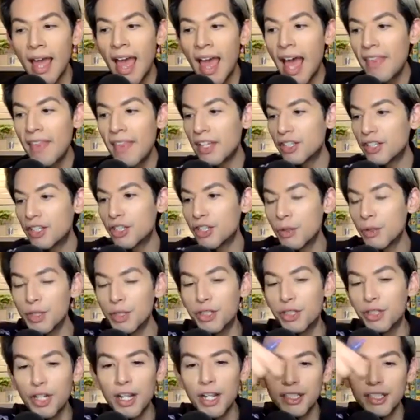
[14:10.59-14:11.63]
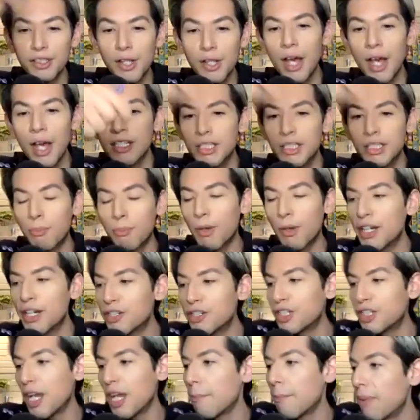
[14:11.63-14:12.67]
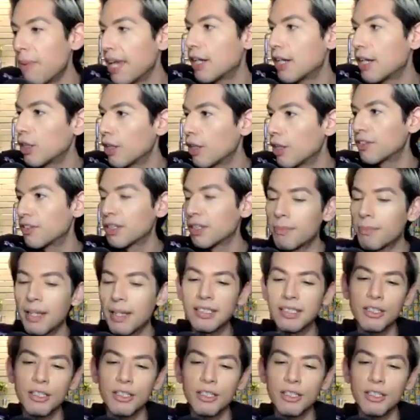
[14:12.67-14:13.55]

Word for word: and then she was sh- uh, spraying champagne all over the place.